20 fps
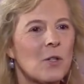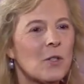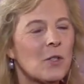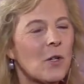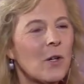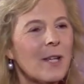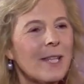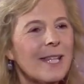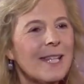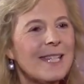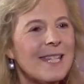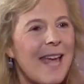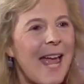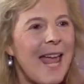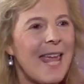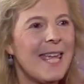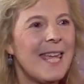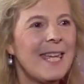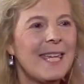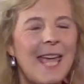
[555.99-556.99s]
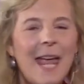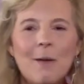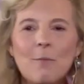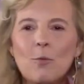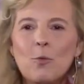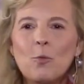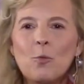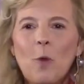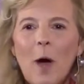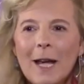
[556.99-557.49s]
During the day, he
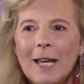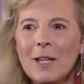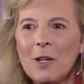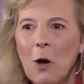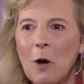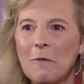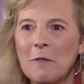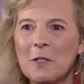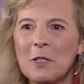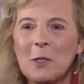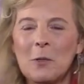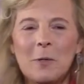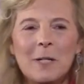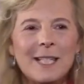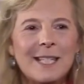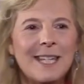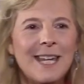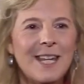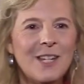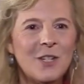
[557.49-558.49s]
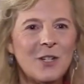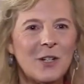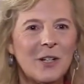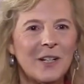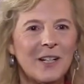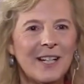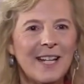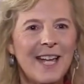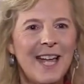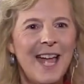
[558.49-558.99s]
came running over to his
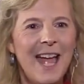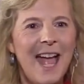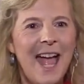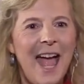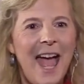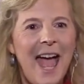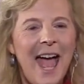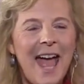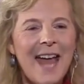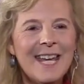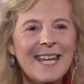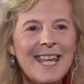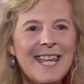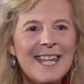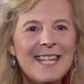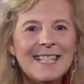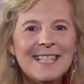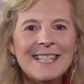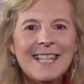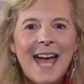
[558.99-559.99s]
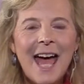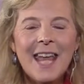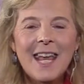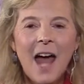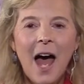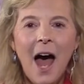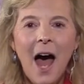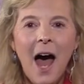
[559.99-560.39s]
teacher, and he said,